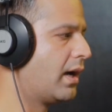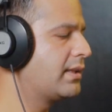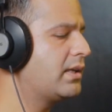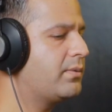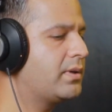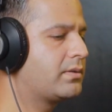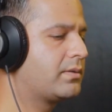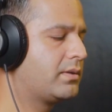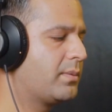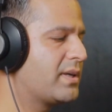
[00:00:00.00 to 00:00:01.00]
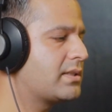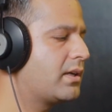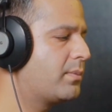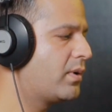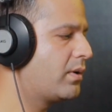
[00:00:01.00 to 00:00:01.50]
I think the best
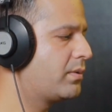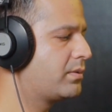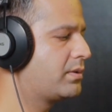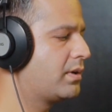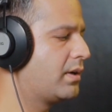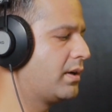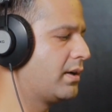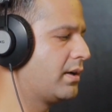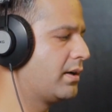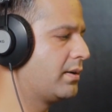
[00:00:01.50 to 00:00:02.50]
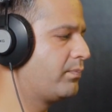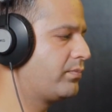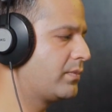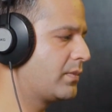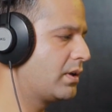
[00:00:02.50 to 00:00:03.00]
thing about
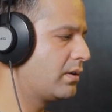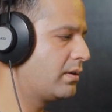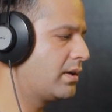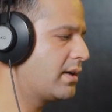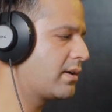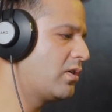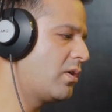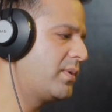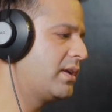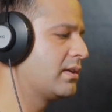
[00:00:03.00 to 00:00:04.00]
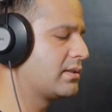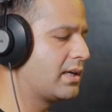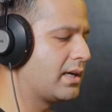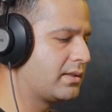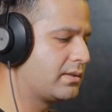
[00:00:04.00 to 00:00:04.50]
gig economy is
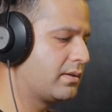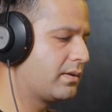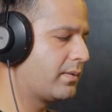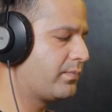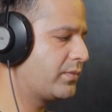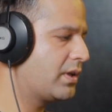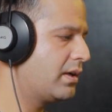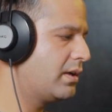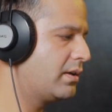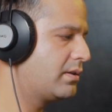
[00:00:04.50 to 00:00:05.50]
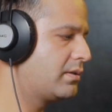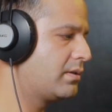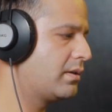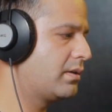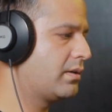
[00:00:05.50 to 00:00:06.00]
that
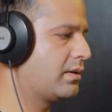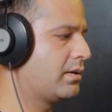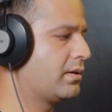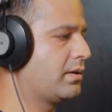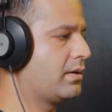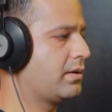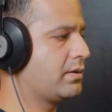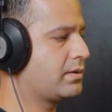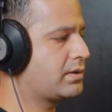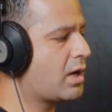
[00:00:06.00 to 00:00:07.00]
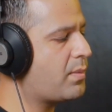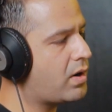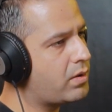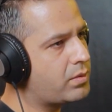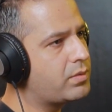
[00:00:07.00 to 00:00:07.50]
it
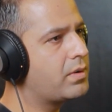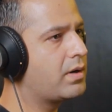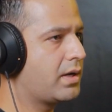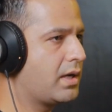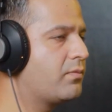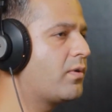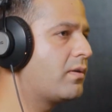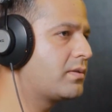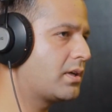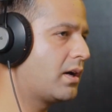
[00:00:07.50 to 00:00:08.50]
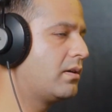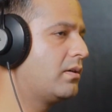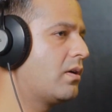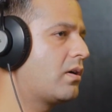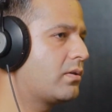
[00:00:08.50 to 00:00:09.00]
somehow involves a
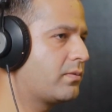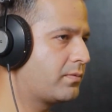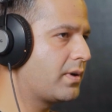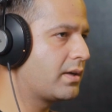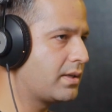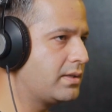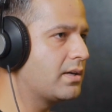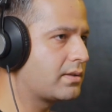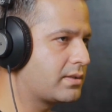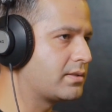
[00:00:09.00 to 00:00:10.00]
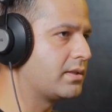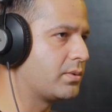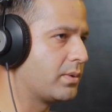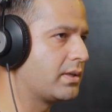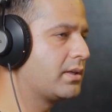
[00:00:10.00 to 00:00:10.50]
lot of youngsters
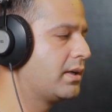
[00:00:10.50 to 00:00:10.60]
into it.